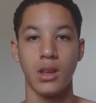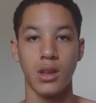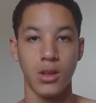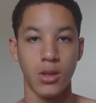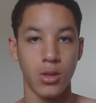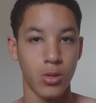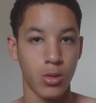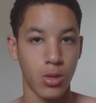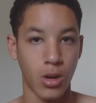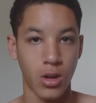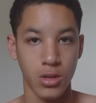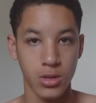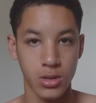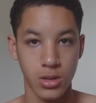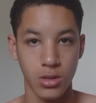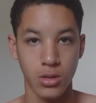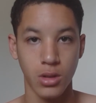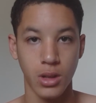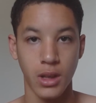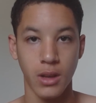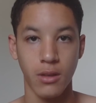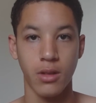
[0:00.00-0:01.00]
You
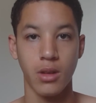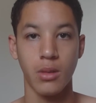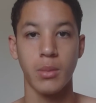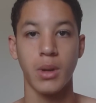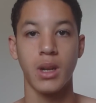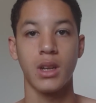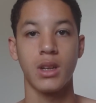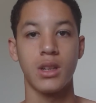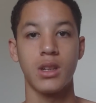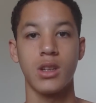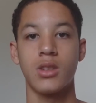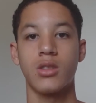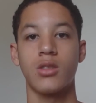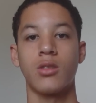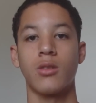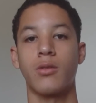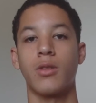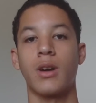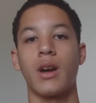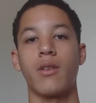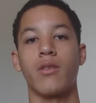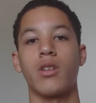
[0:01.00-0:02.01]
also give him an additional
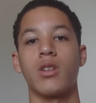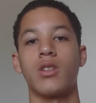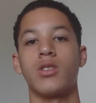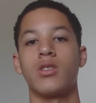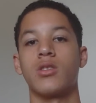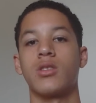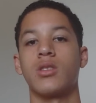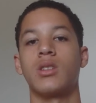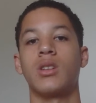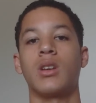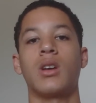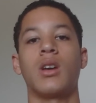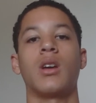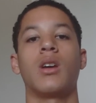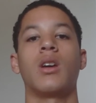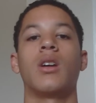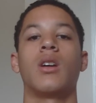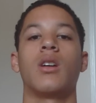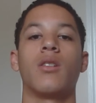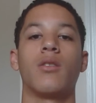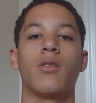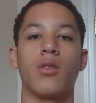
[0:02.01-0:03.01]
500
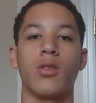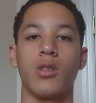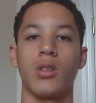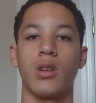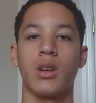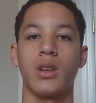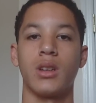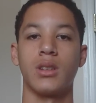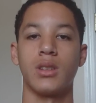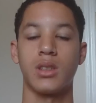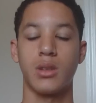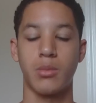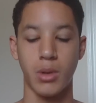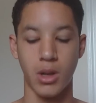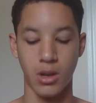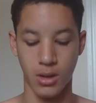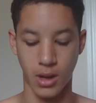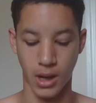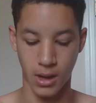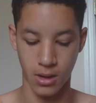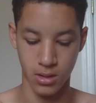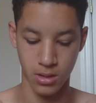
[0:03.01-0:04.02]
for his
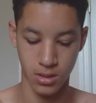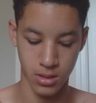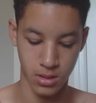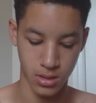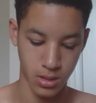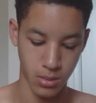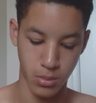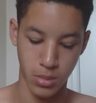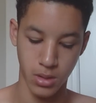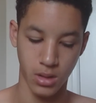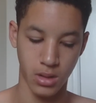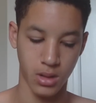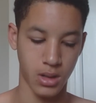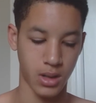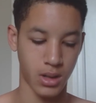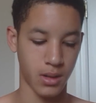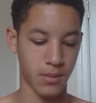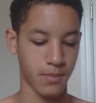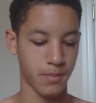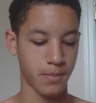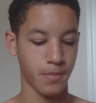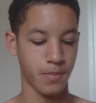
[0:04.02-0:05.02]
spell counter
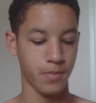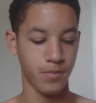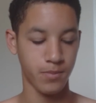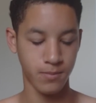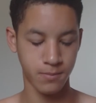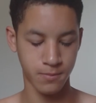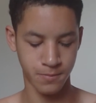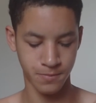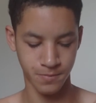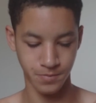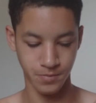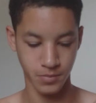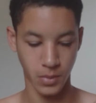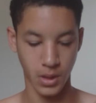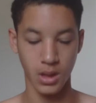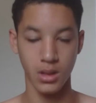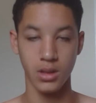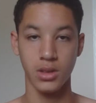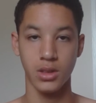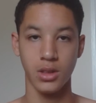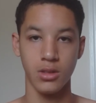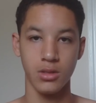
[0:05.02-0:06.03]
ability.
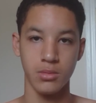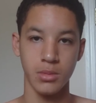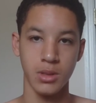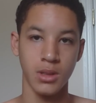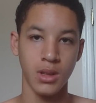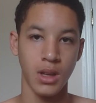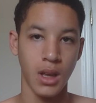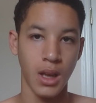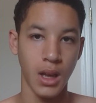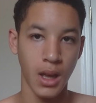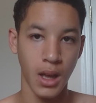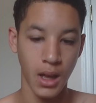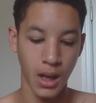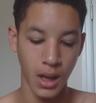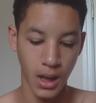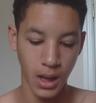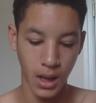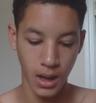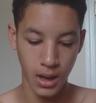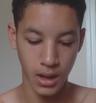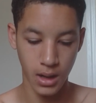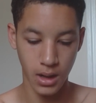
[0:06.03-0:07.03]
Excuse me.
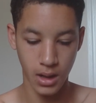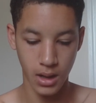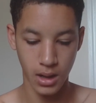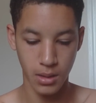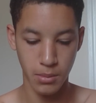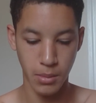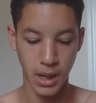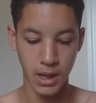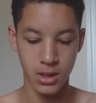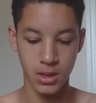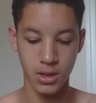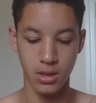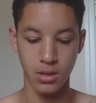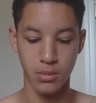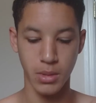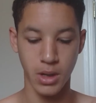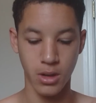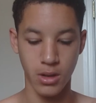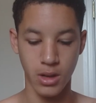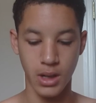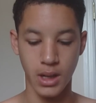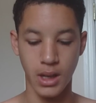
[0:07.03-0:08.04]
Magical
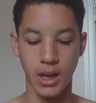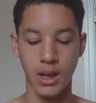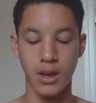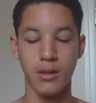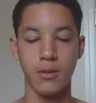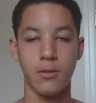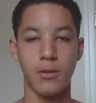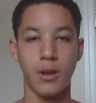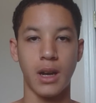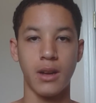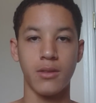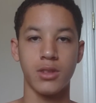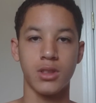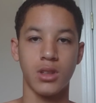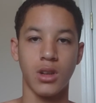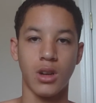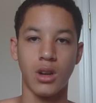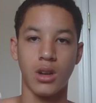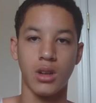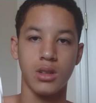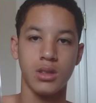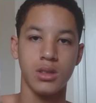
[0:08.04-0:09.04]
Marionette, 5
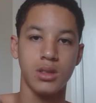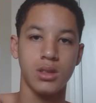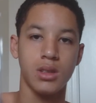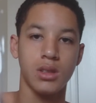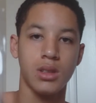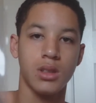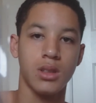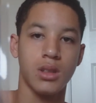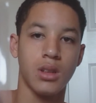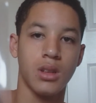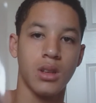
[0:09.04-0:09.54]
stars.